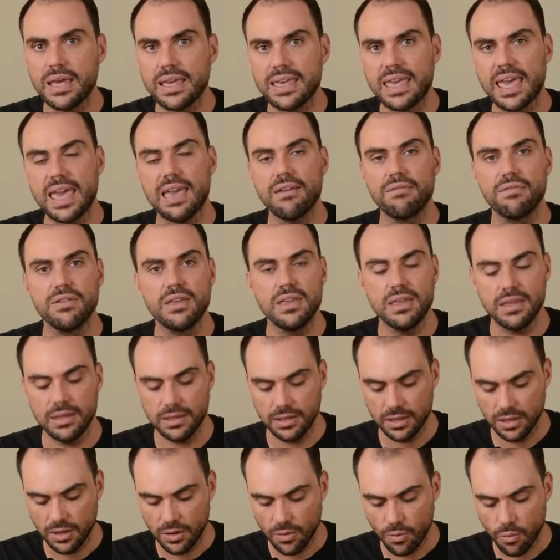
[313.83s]
heavy
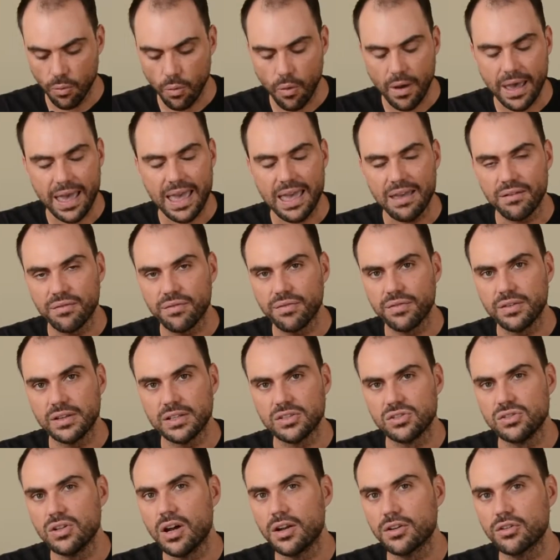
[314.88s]
wave
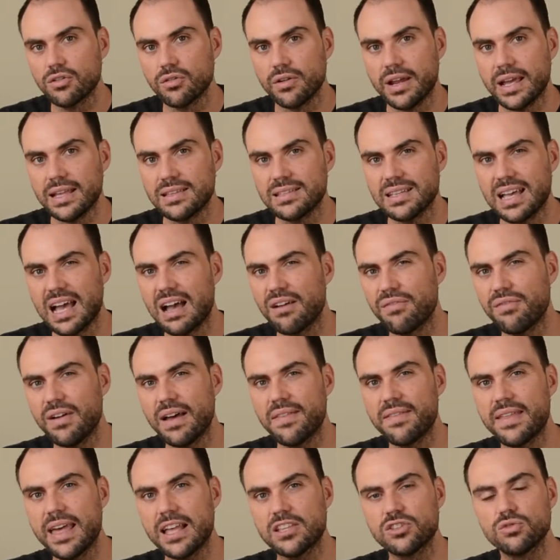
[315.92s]
is not great. I
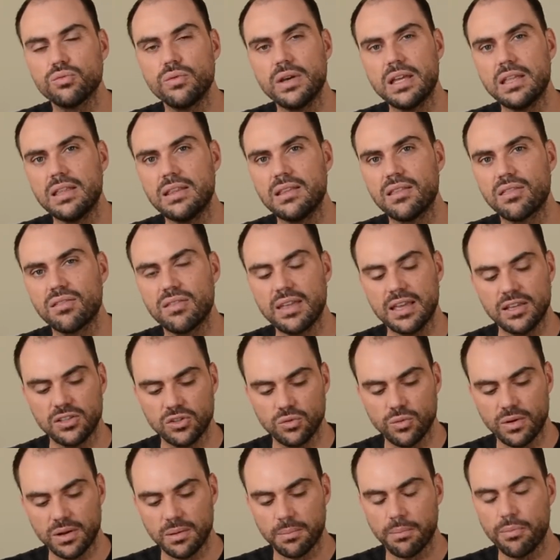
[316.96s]
find that's when things
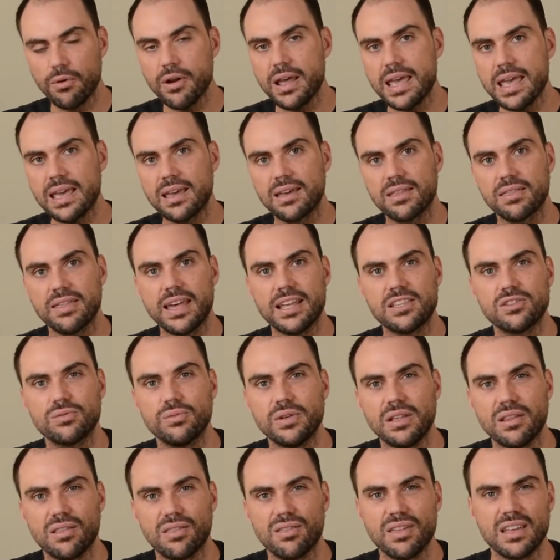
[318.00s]
want to break, that's
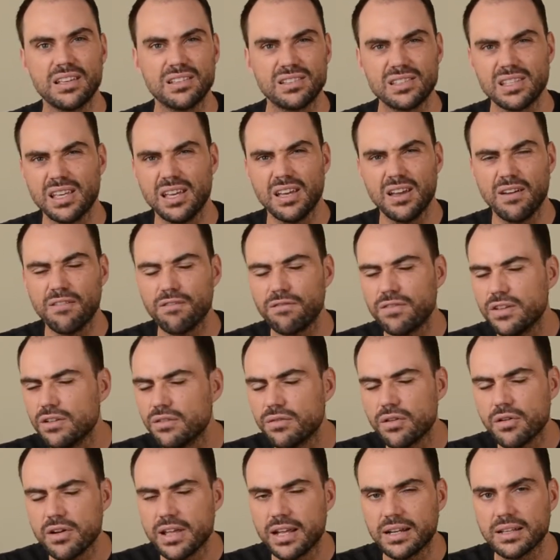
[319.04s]
when things feel
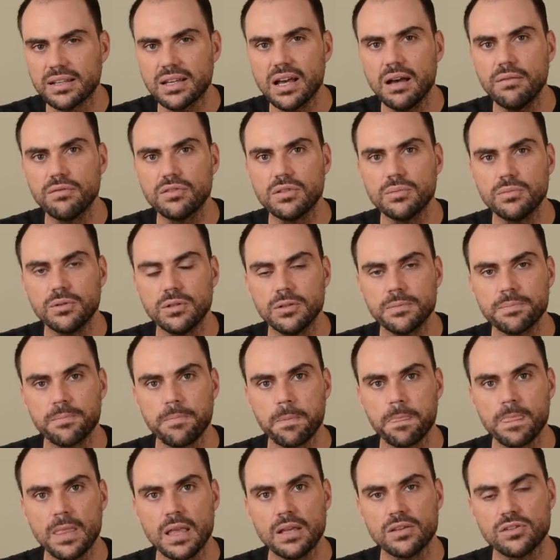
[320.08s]
very uncomfortable.
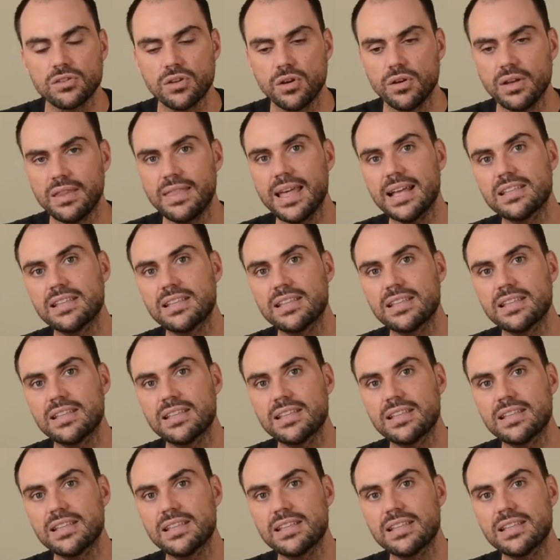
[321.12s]
So in that